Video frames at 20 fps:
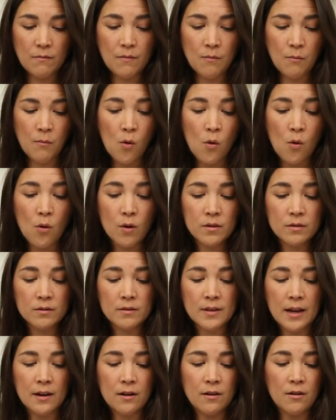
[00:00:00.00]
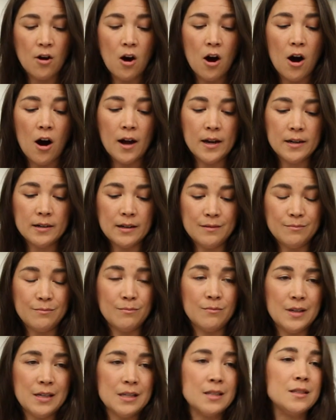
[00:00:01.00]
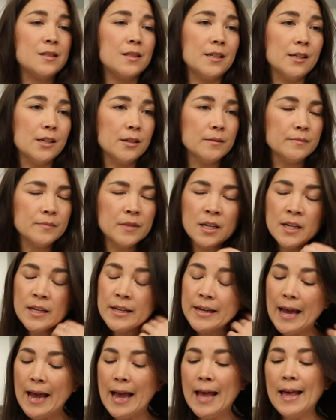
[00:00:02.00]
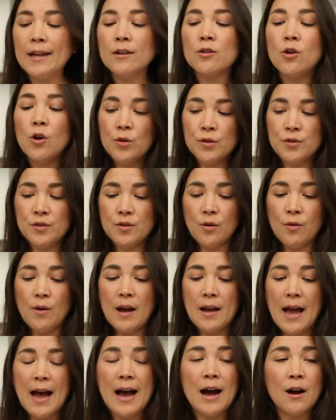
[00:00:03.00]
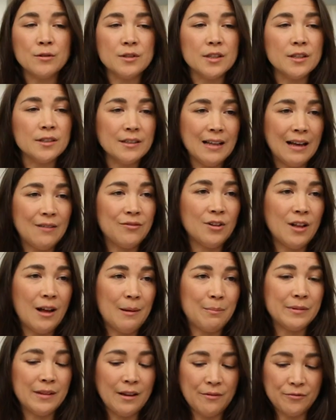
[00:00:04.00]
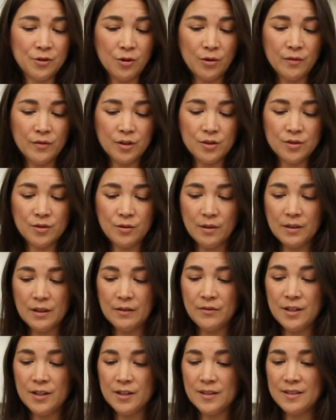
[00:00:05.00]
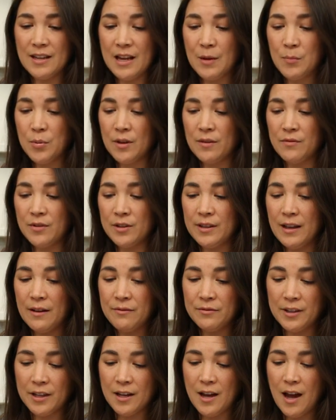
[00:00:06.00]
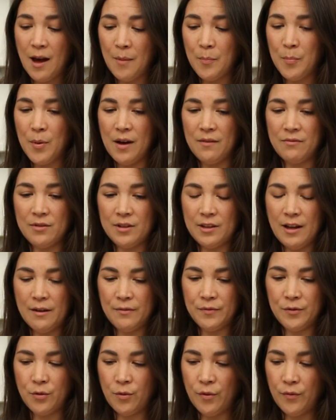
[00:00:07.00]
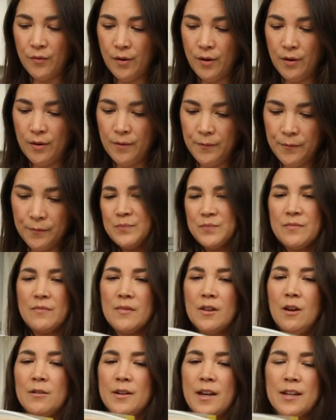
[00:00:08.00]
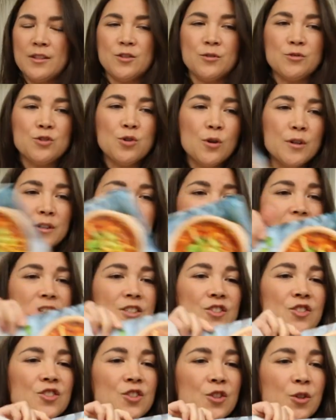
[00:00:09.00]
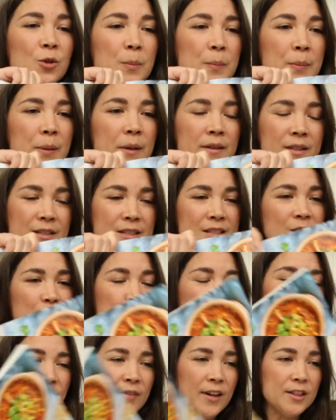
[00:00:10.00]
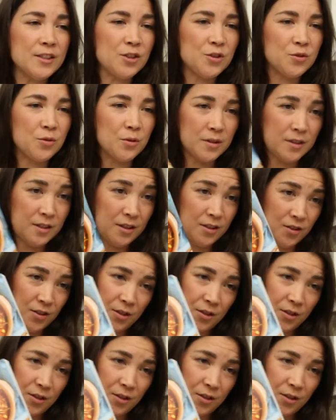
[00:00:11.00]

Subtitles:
more than not easier, and also how to level up leftovers. So I'll give you an example of a leveling up of a leftover. Okay, so tortilla soup. This is a perfected tortilla